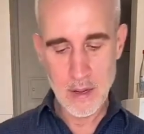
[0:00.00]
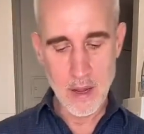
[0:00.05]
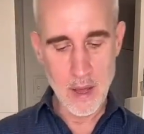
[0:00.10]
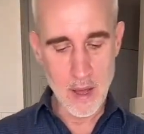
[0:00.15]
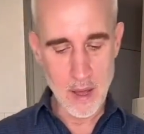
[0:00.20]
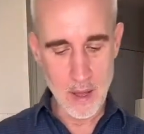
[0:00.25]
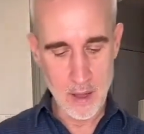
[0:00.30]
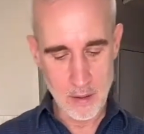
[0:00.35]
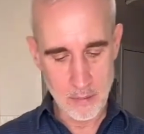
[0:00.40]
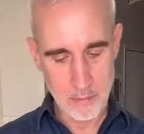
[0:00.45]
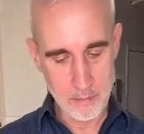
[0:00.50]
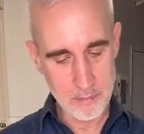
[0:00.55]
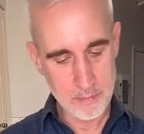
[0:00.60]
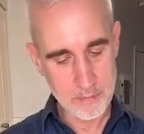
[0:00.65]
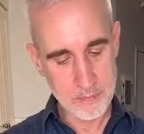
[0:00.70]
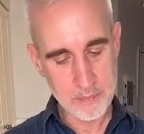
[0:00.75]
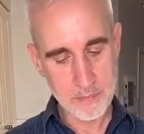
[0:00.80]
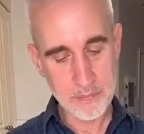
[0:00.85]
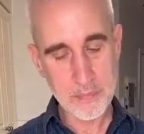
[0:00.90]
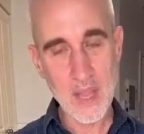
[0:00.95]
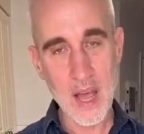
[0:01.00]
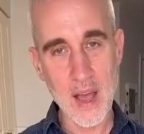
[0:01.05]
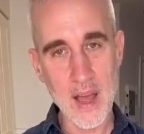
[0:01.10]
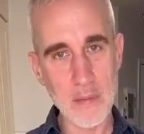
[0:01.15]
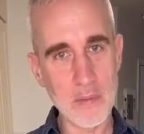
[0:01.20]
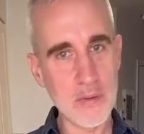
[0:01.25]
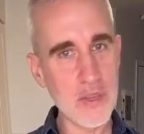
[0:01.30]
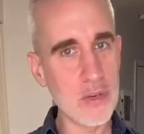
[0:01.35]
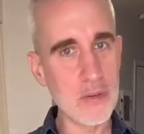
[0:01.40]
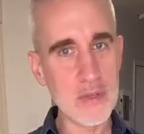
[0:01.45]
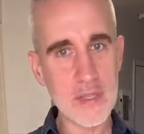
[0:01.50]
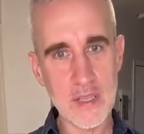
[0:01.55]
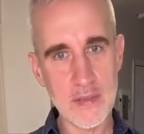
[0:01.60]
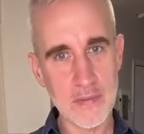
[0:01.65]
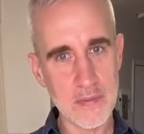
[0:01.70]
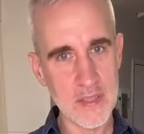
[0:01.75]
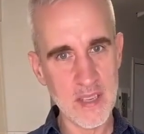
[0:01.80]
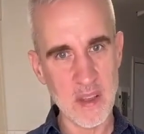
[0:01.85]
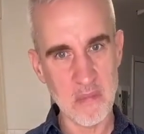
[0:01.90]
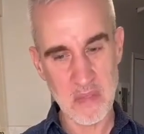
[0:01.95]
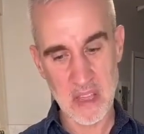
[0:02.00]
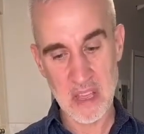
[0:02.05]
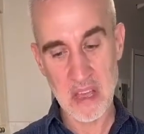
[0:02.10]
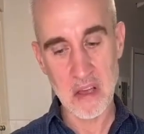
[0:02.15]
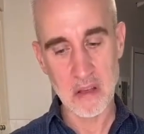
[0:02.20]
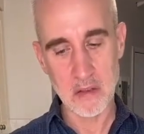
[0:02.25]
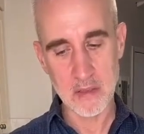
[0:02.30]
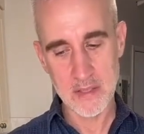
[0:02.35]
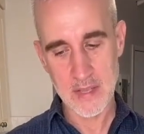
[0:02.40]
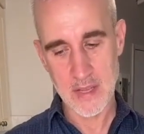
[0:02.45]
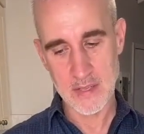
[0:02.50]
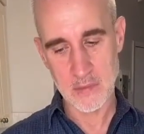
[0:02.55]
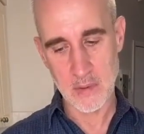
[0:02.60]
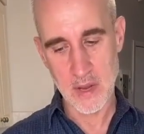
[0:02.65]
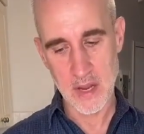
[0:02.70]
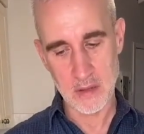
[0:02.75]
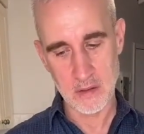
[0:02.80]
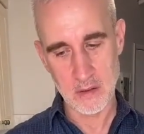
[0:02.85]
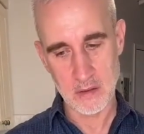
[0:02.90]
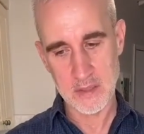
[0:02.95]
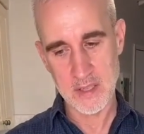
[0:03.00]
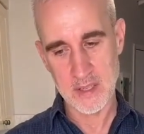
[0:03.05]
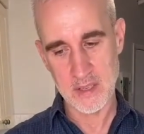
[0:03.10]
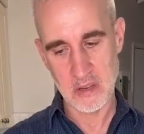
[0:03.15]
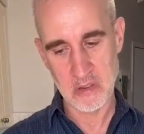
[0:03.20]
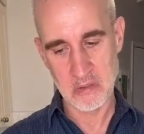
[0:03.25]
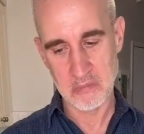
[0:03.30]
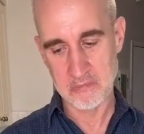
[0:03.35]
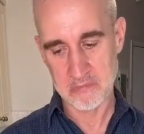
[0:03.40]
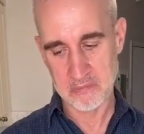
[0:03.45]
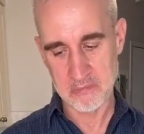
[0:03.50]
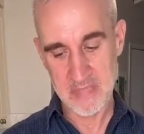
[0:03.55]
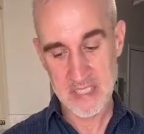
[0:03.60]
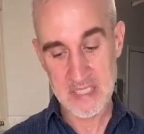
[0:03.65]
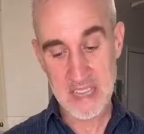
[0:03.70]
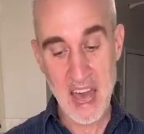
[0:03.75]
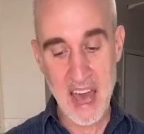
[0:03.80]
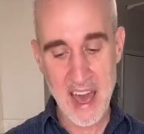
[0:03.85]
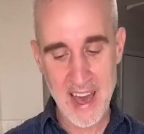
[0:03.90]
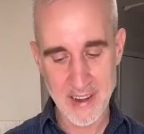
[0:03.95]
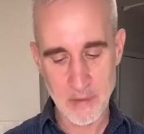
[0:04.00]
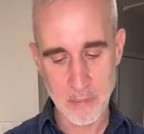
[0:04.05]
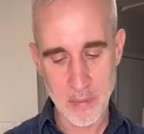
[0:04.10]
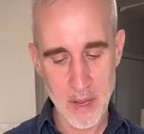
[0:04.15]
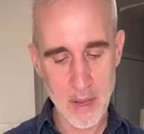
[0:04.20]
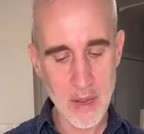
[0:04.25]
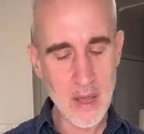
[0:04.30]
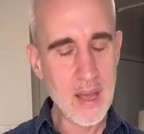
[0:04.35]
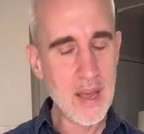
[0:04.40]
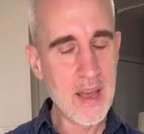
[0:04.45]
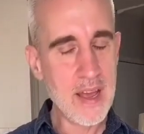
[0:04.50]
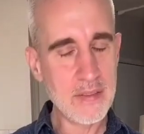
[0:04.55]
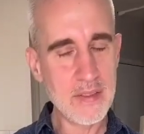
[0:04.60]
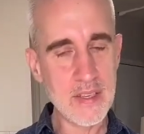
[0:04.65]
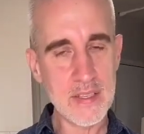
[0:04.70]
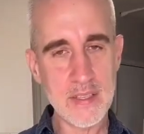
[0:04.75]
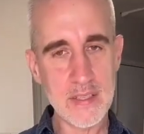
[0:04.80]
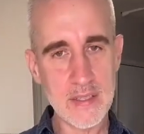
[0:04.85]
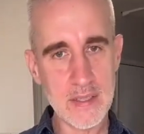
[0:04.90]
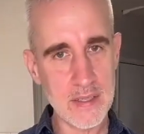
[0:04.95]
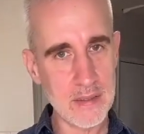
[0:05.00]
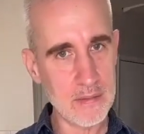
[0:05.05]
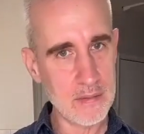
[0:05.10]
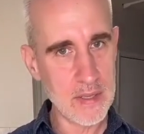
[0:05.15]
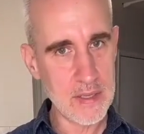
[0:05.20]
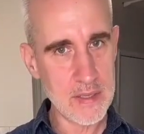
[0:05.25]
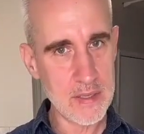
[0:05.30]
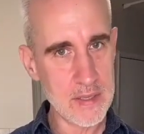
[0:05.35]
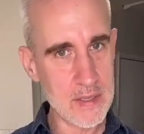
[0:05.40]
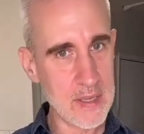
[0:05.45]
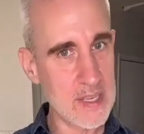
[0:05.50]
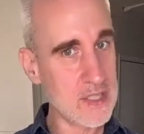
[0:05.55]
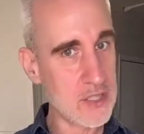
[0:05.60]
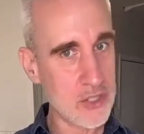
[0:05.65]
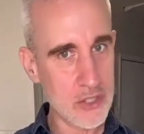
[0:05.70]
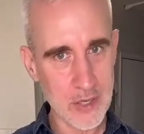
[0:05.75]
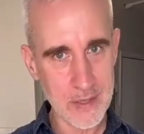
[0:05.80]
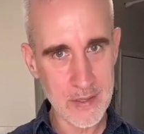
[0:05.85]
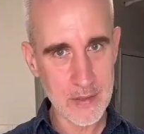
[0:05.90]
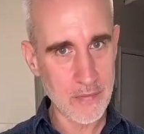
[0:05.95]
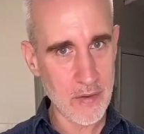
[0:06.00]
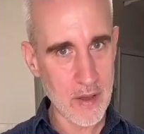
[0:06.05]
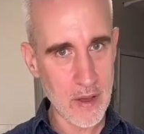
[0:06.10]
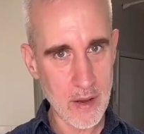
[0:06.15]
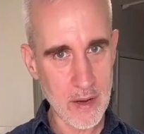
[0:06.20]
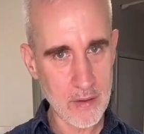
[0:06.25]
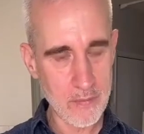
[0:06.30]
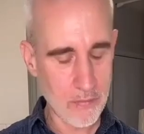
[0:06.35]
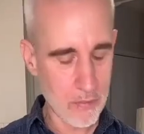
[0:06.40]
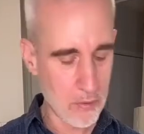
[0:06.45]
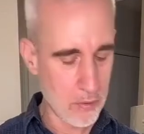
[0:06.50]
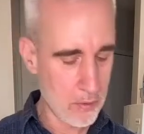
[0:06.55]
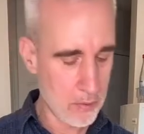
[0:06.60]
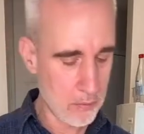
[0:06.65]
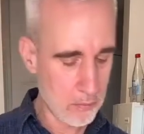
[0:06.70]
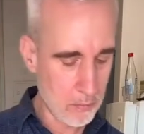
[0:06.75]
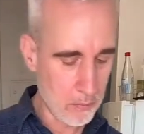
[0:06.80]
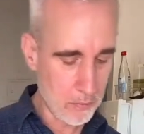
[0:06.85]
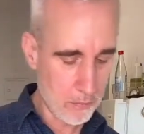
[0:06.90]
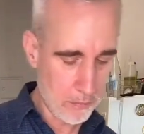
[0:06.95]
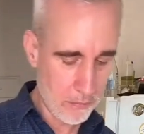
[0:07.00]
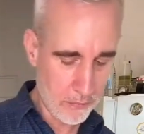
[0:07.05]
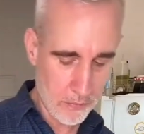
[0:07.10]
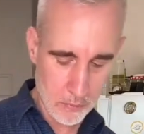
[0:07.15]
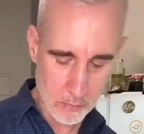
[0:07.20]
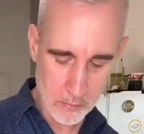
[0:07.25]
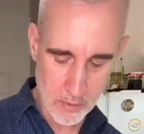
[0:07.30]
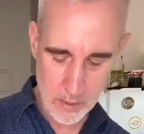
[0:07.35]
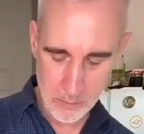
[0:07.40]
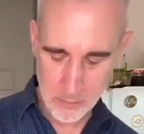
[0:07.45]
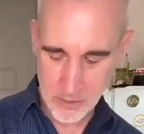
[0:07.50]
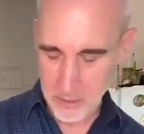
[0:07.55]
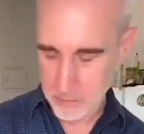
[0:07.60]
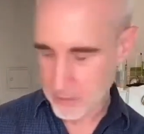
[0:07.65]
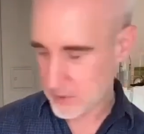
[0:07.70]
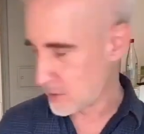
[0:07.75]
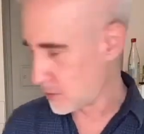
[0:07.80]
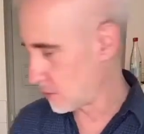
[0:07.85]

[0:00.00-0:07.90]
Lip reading: I used this for something else, that's why it looks so sad, but this is just fine for what I'm going to be